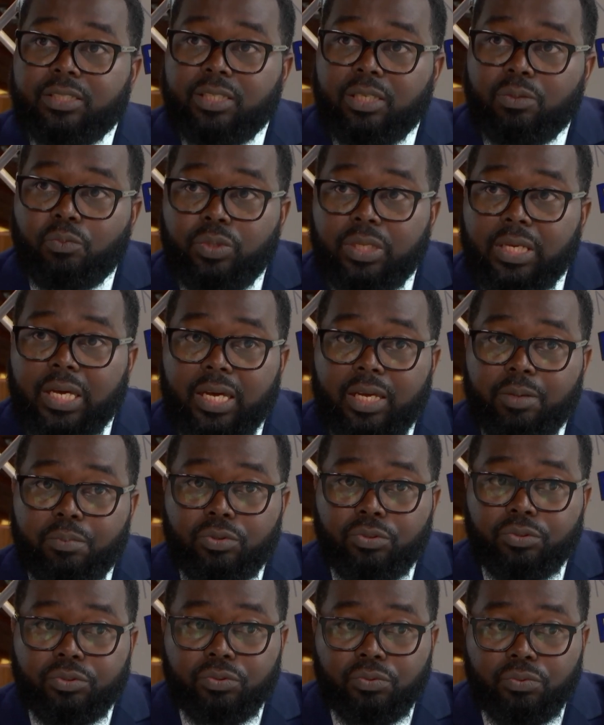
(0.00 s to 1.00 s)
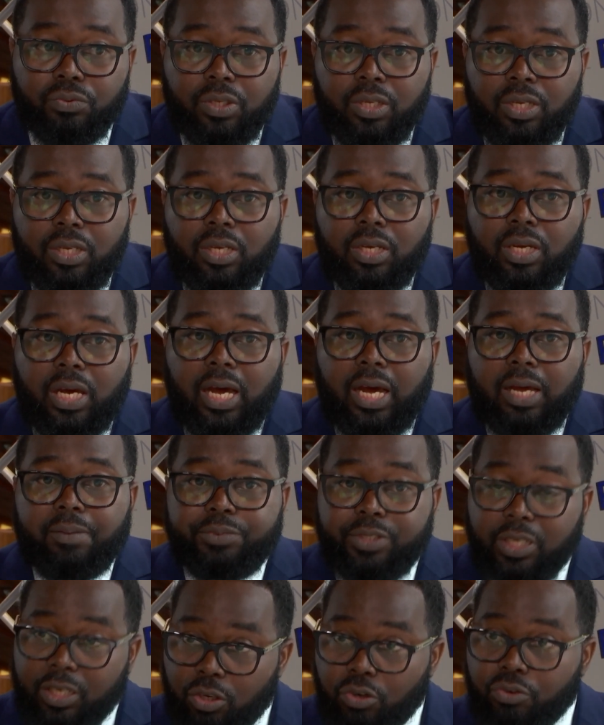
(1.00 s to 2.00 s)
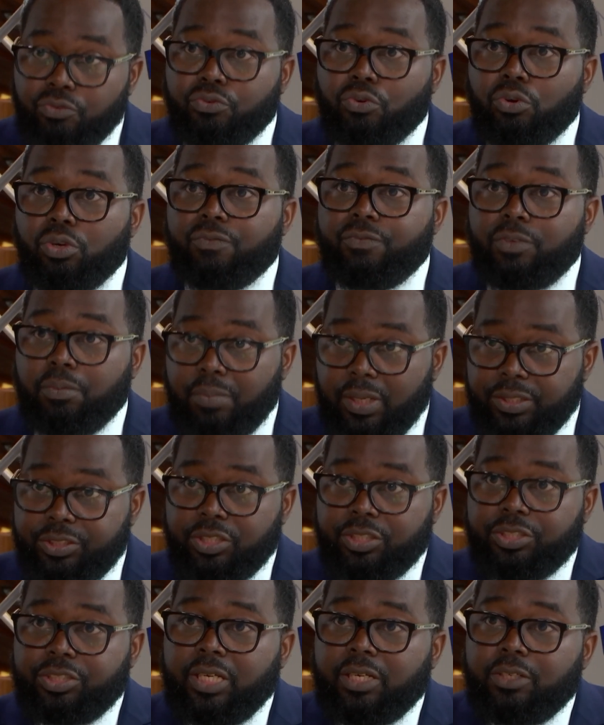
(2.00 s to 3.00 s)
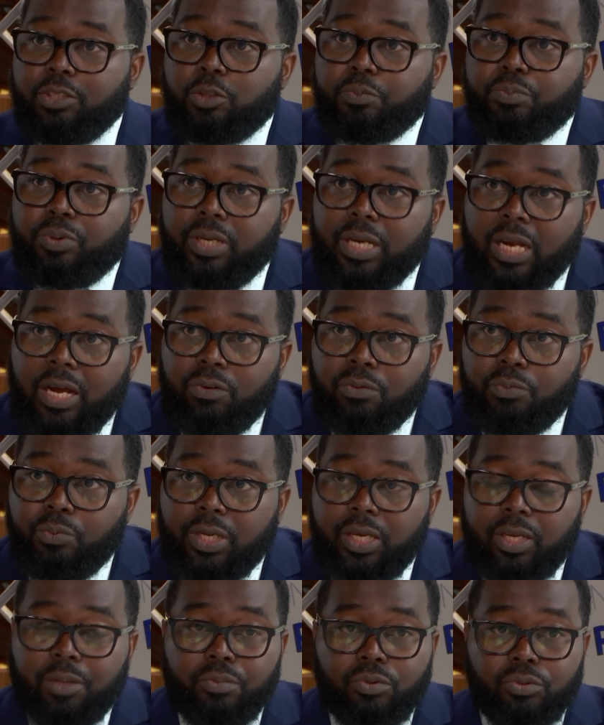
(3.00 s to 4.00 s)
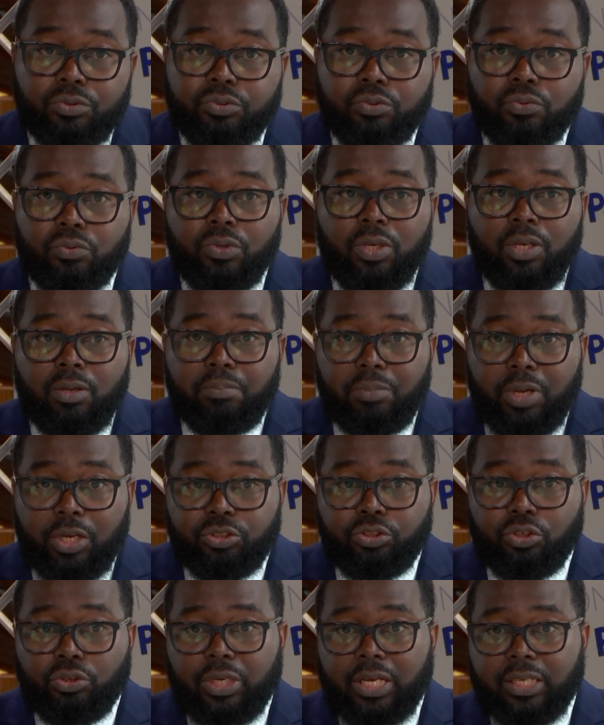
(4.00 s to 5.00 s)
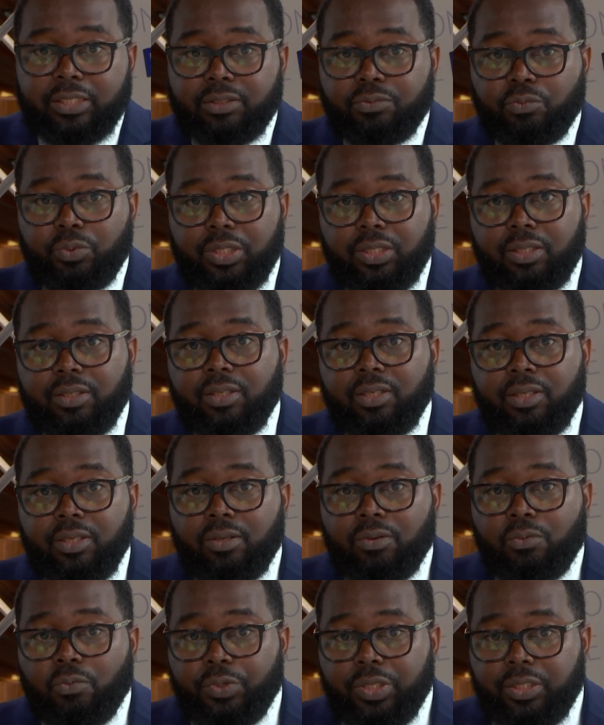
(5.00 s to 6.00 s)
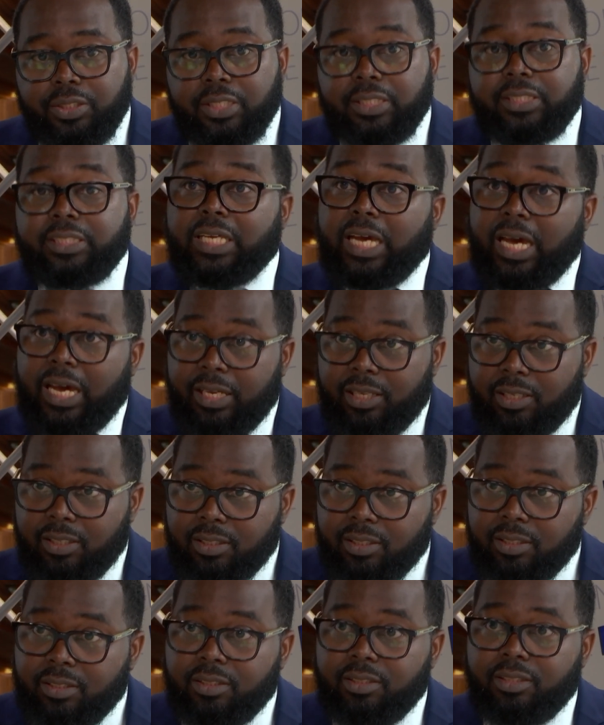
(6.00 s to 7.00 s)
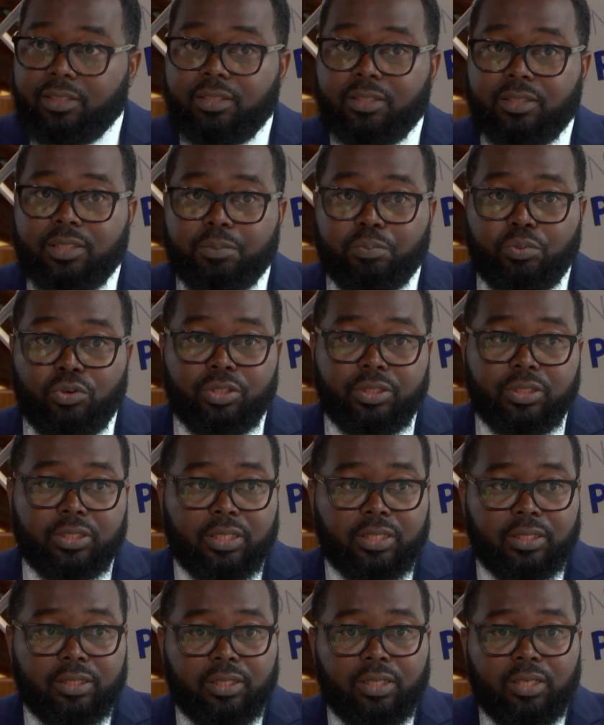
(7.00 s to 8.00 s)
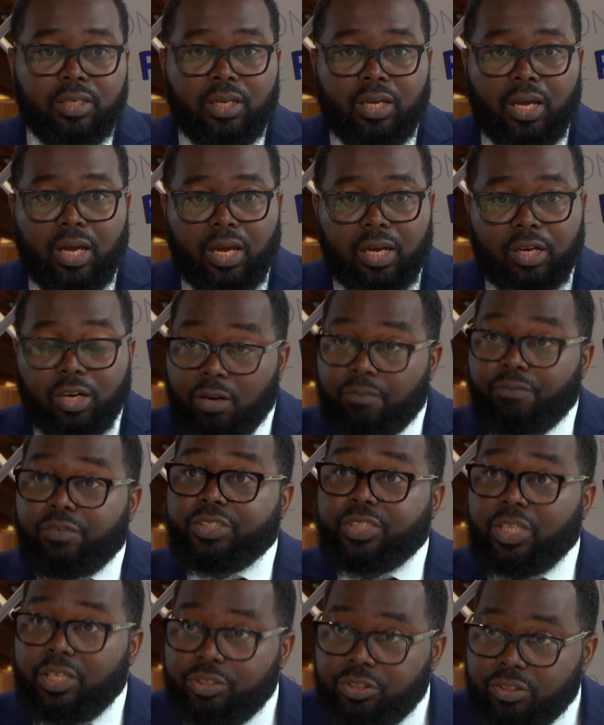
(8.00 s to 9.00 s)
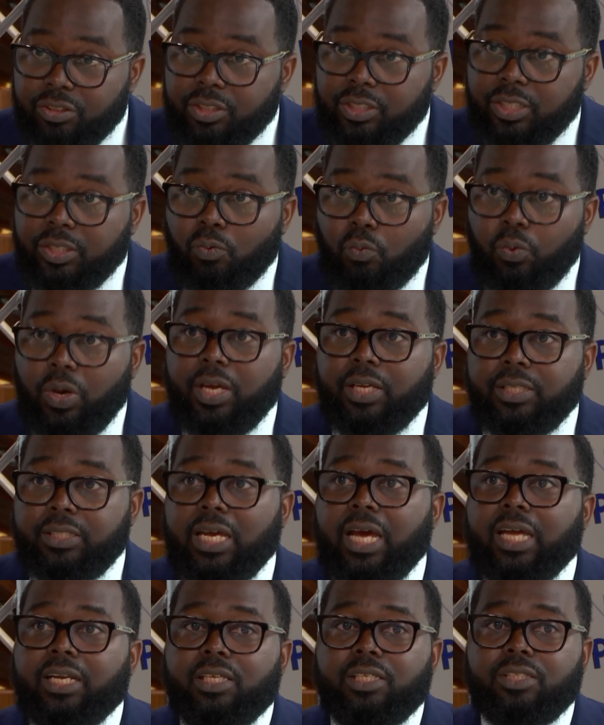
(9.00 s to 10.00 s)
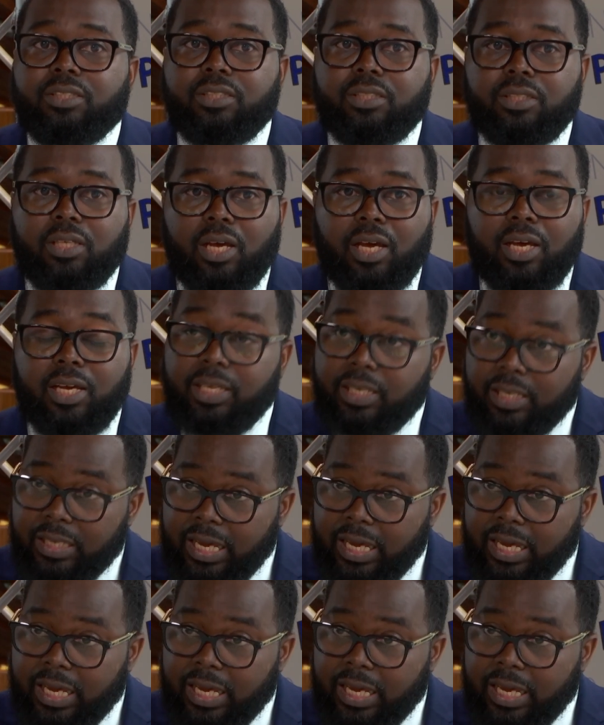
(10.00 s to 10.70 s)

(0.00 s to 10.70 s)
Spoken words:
then we are able to take control of the message that is spread out. We are able to make sure that we design the political conversation in a way that is in